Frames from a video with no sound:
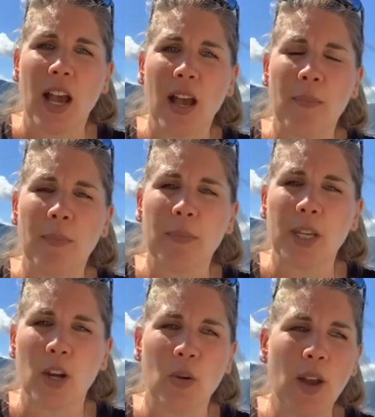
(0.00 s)
and
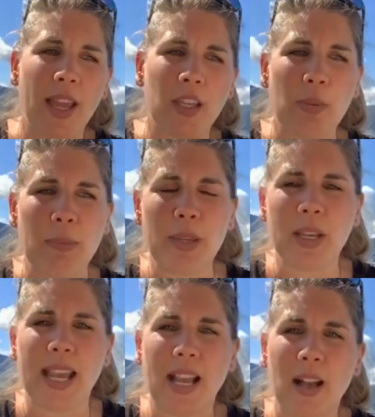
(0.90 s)
you maybe
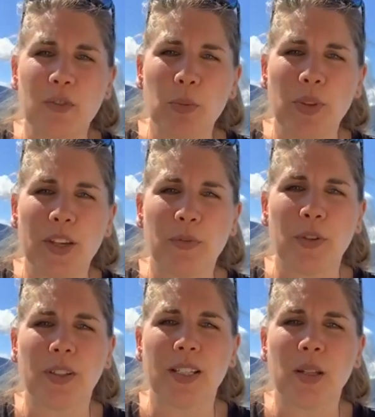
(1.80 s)
get comfortable there
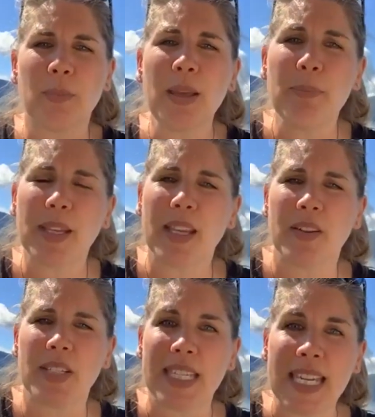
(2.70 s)
for a little bit, but
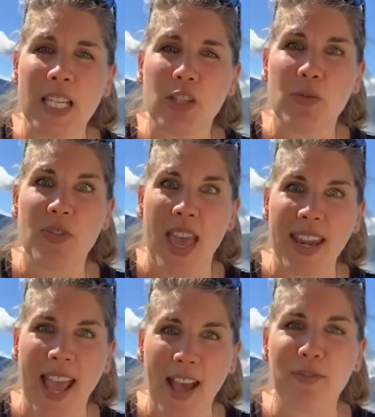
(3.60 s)
guaranteed you
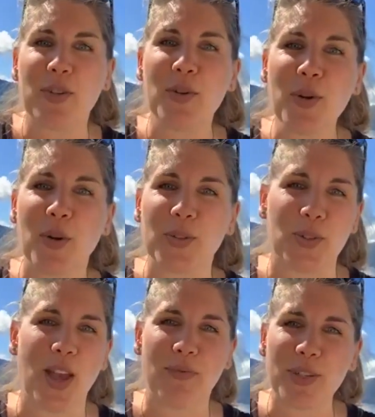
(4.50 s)
then have new goals,
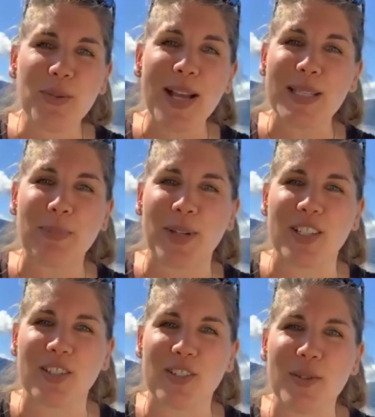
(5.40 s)
you have new
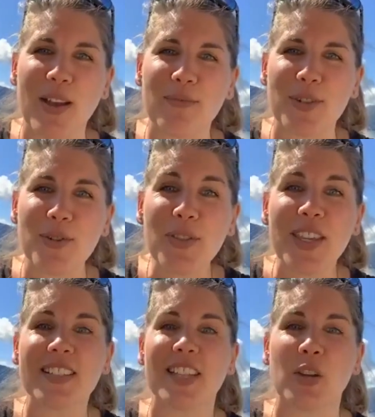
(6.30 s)
aspirations, you have new
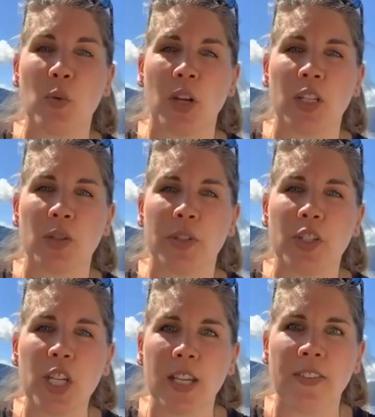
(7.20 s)
things that you're wanting to
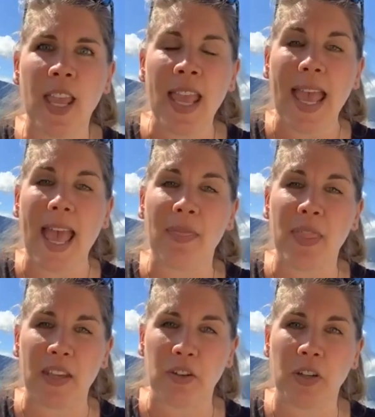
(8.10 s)
achieve, and
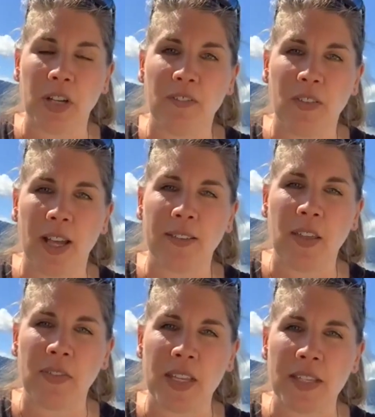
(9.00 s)
then you're going to find
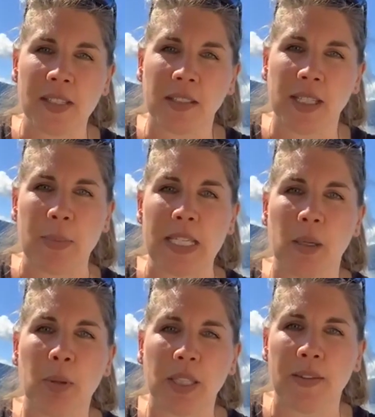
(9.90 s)
that these
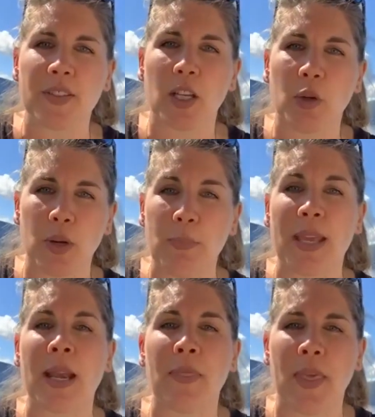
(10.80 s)
limiting beliefs creep
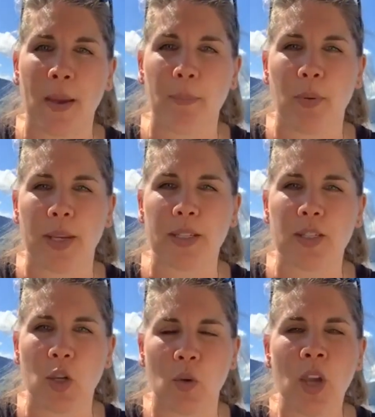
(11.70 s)
in at that point.
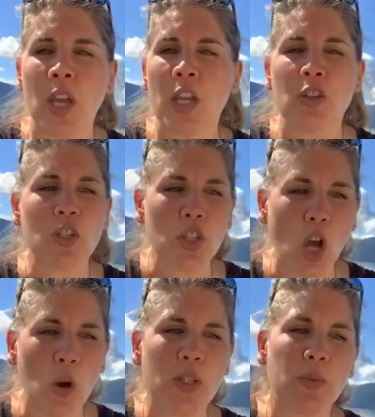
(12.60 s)
So you just
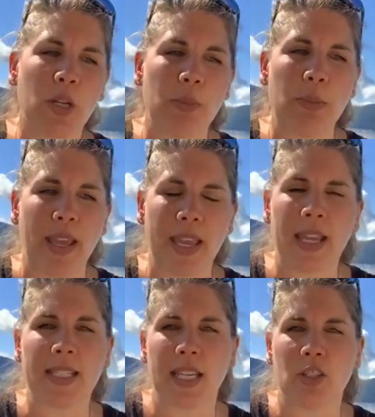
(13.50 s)
always want to be
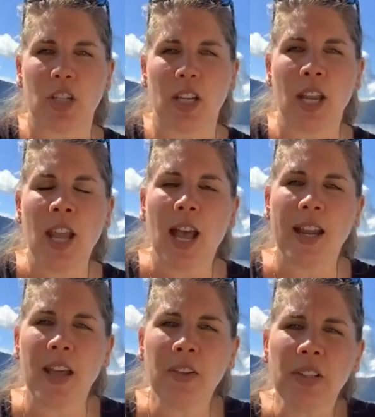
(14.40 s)
paying attention.
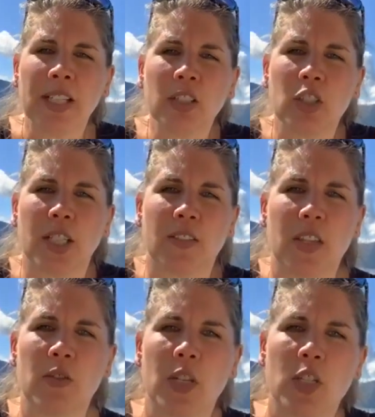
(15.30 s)
Another little trick that
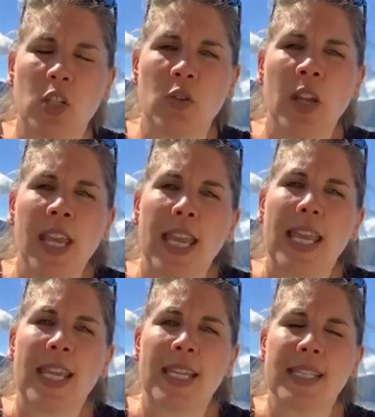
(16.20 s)
you can do
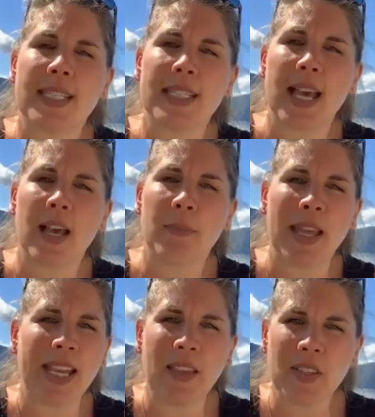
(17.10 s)
is,
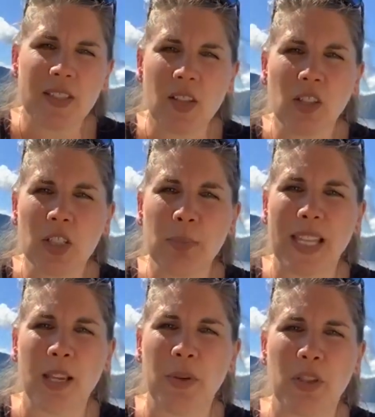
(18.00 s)
and again, this is all just
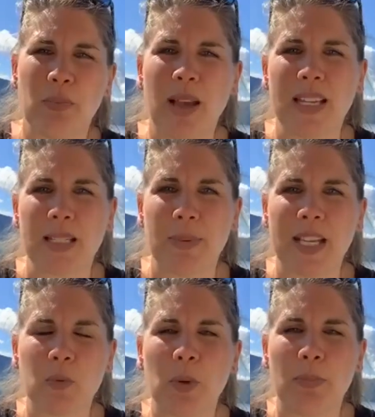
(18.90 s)
playing with your mind,
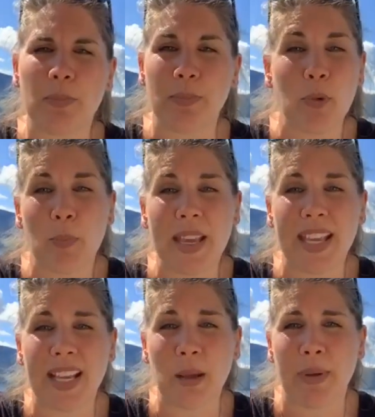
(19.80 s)
because we're
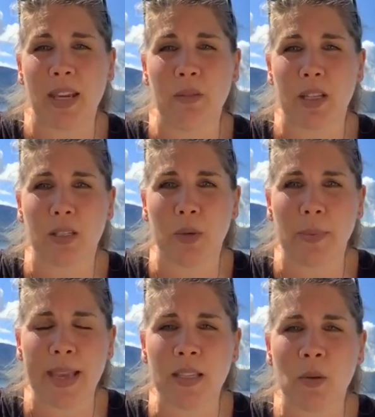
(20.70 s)
making it up anyway, so we
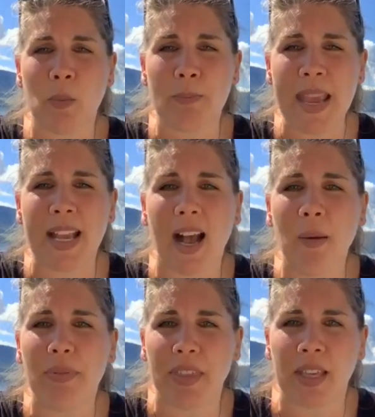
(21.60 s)
may as well make
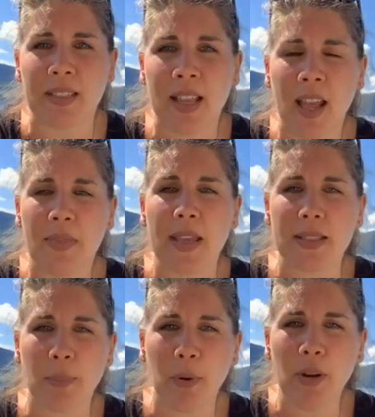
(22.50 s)
up things that
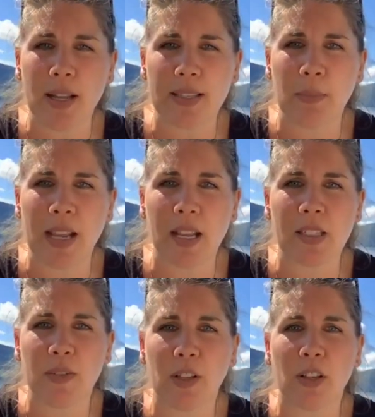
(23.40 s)
support us and make
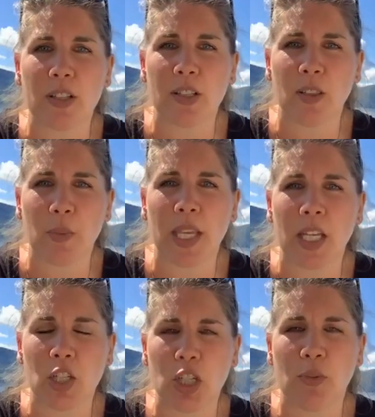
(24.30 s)
us feel good so that we can
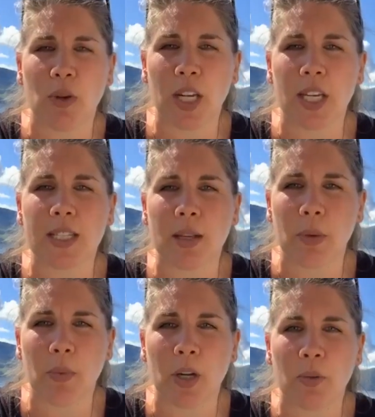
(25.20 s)
achieve what it is that
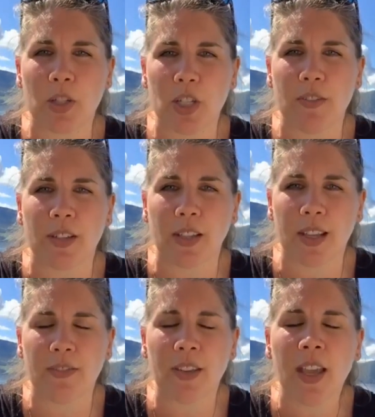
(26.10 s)
we want to achieve in
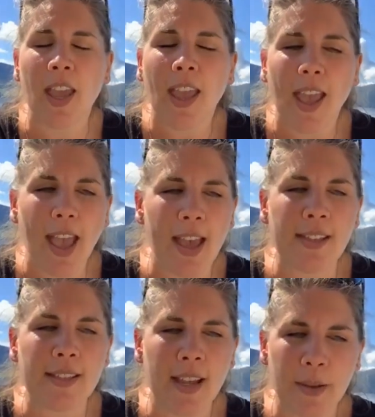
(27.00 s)
life. And